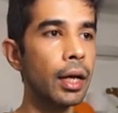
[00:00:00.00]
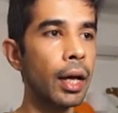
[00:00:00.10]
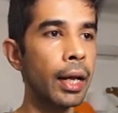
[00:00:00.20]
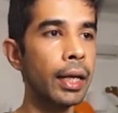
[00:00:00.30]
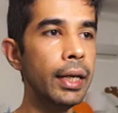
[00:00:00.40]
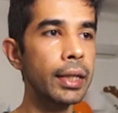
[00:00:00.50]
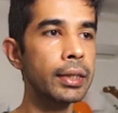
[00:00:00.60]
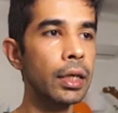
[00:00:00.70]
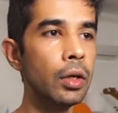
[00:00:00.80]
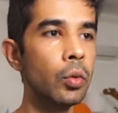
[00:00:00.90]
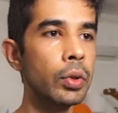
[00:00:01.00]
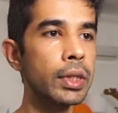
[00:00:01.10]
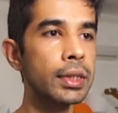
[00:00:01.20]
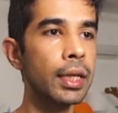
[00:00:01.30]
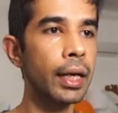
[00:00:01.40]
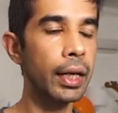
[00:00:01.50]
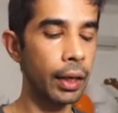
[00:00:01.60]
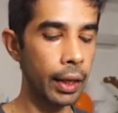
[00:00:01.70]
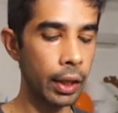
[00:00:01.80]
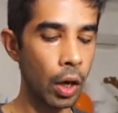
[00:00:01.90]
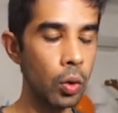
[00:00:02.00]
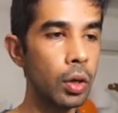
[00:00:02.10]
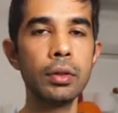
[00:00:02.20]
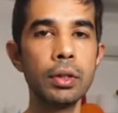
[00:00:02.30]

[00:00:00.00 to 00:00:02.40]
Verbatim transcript: an integer, which is the retry count.